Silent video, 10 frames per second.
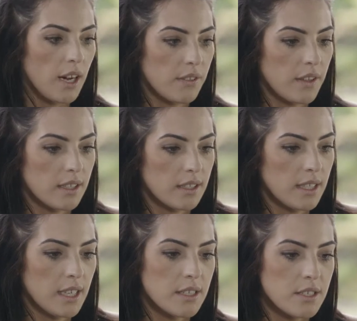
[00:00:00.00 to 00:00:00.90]
I think,
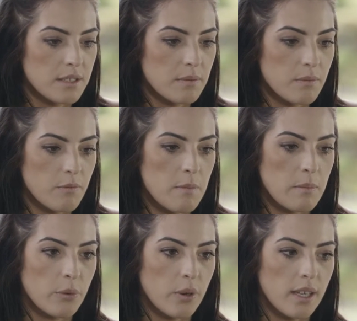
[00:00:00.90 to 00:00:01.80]
yeah, just
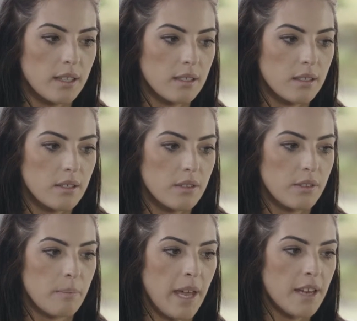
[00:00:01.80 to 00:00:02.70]
remembering
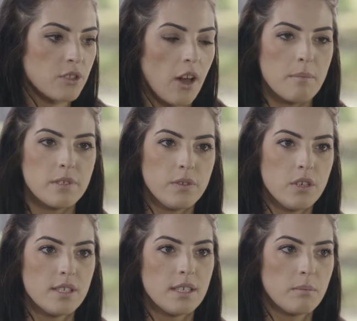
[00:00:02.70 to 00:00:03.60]
the bad times of
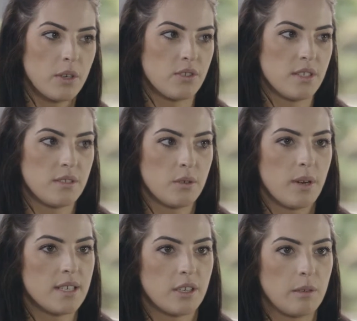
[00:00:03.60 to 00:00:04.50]
using, because there's
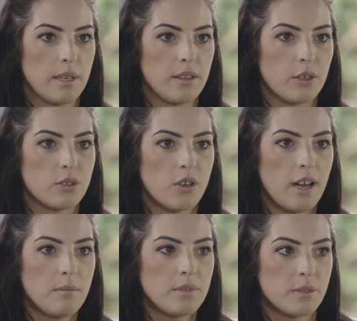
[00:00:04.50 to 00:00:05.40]
always going to be the good
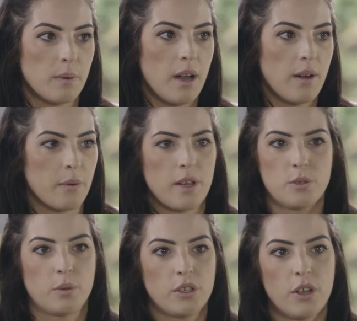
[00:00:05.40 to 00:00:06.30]
times as well,
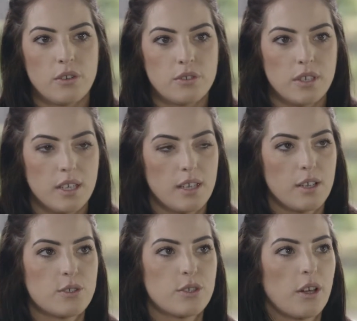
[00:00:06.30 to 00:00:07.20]
otherwise you wouldn't use.
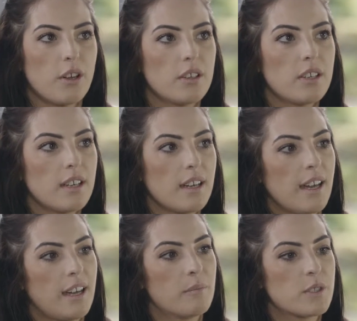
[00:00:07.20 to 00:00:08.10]
So
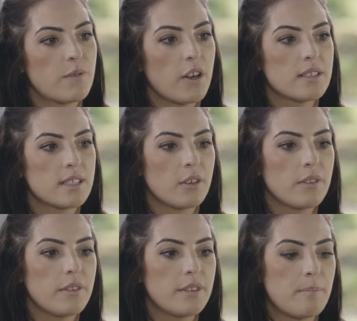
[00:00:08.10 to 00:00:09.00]
just focusing
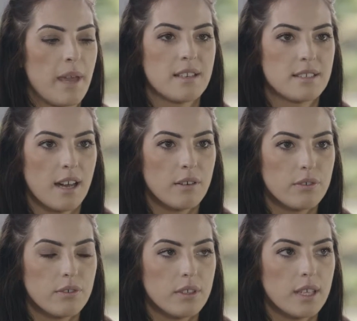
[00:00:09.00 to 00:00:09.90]
on the bad
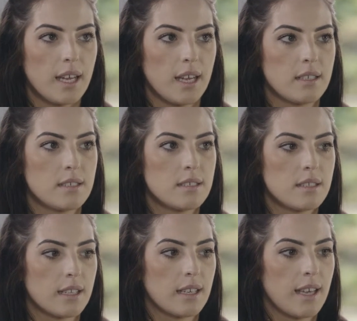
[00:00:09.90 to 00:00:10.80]
stuff and
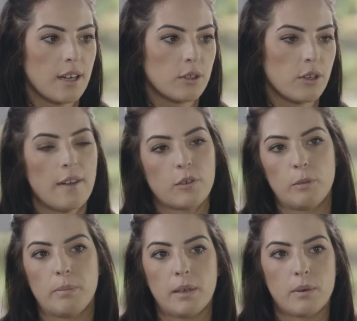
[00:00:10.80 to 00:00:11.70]
thinking how good life
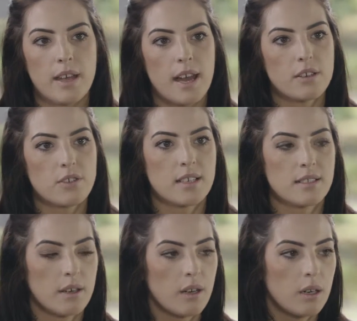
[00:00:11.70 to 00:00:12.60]
could be without
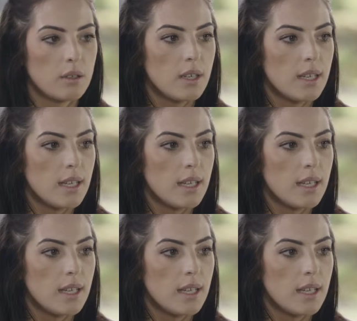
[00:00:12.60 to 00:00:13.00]
drugs and alcohol.